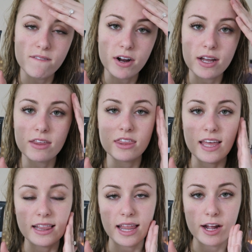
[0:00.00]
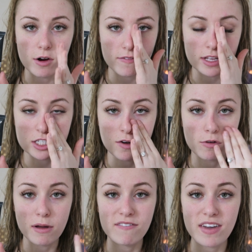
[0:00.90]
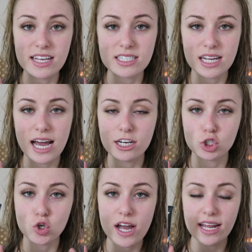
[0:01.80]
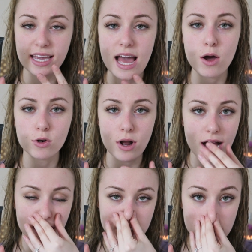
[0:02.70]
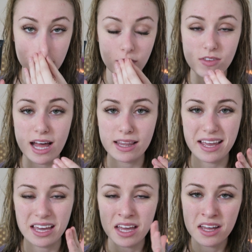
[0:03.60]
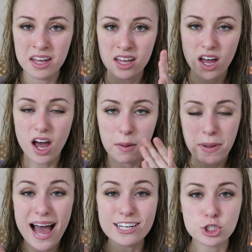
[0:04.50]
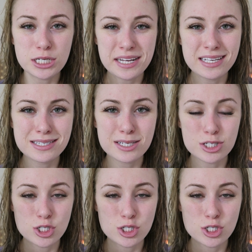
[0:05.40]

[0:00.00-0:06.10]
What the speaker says: a very thin layer of this over my face to kind of try to counteract some of that like patchiness.